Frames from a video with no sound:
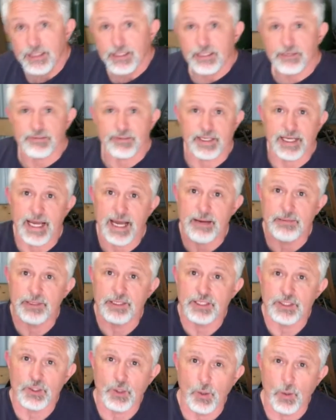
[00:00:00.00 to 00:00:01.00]
and for
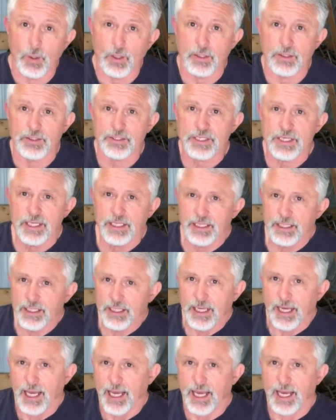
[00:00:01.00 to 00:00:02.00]
cabinet doors
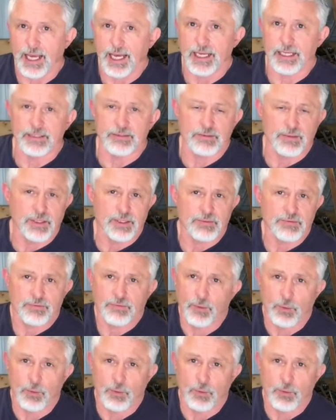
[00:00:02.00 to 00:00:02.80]
and for